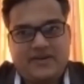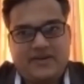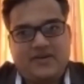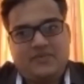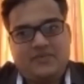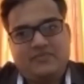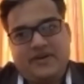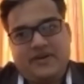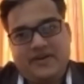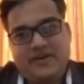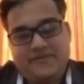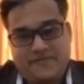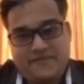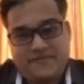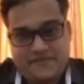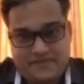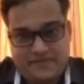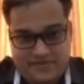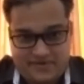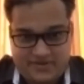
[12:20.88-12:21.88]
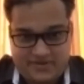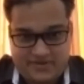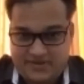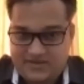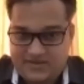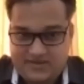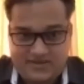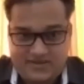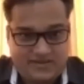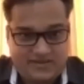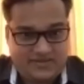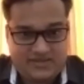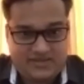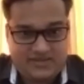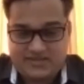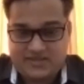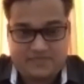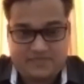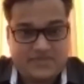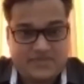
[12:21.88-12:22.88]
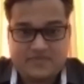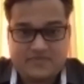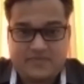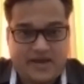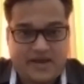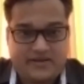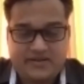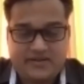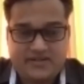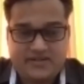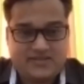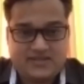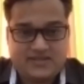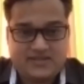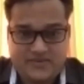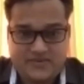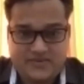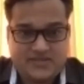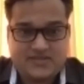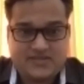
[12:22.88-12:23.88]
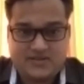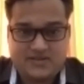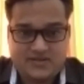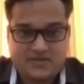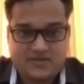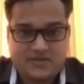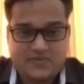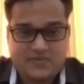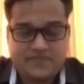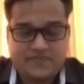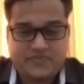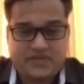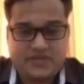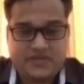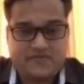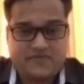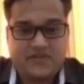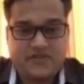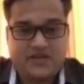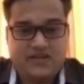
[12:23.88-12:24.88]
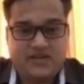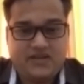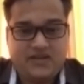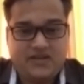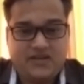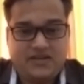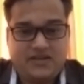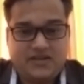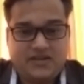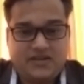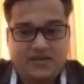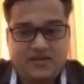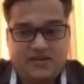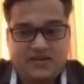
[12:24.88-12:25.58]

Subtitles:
if the subject matter is interesting to you, if the